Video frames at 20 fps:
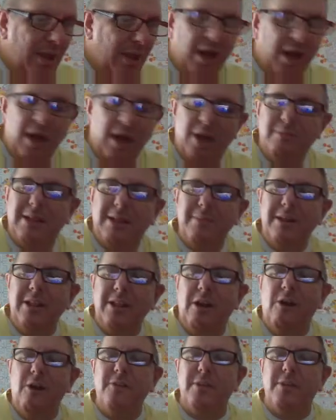um, let me
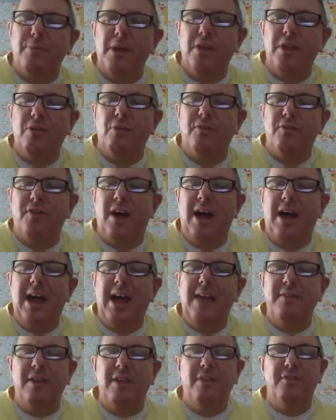know if the Pixel
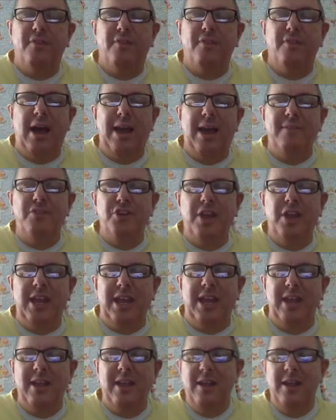5 is
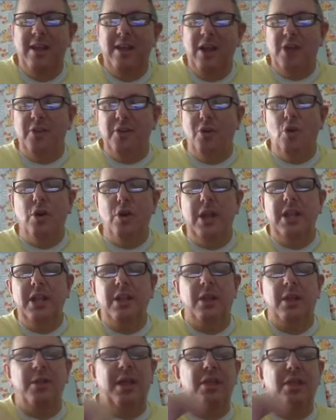5G. Because according
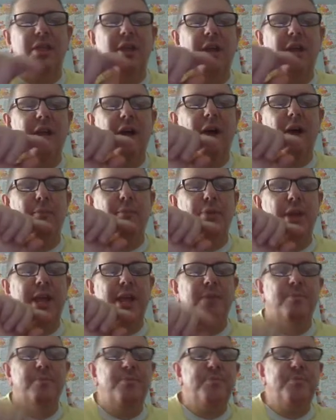to this
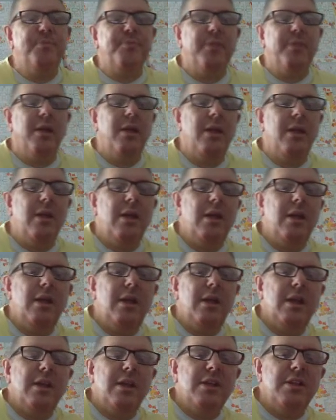company,
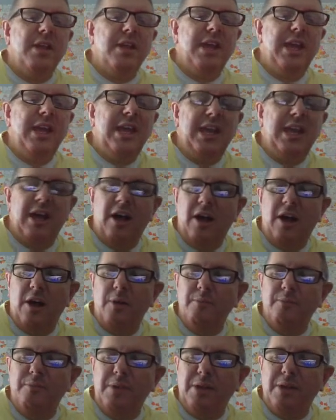the
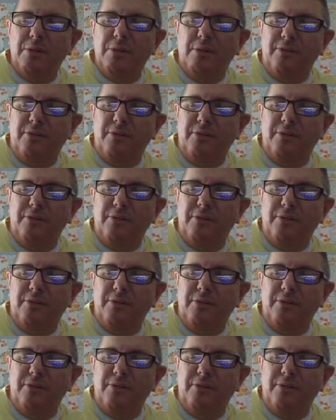um, Pixel